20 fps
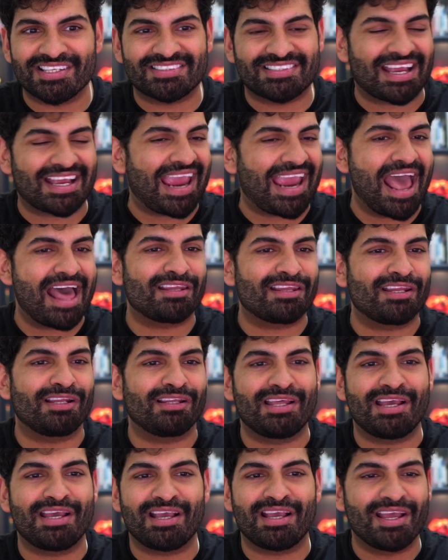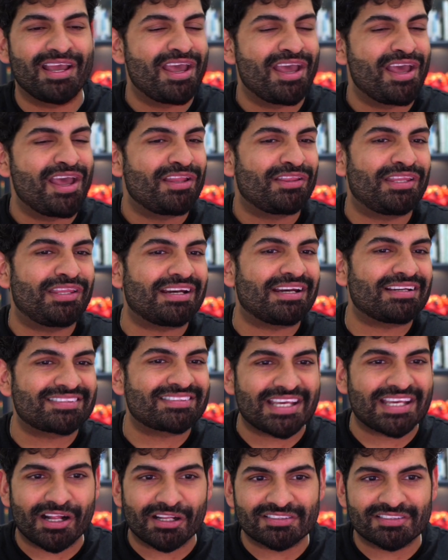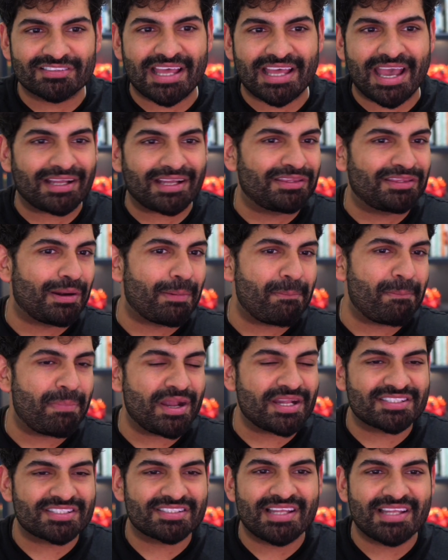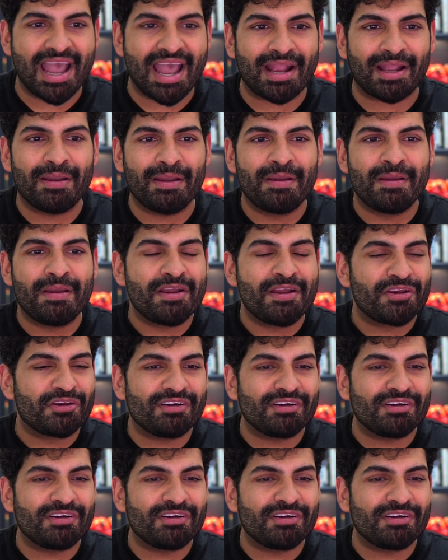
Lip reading: their calendar link, their sales deck, their pitch deck. You're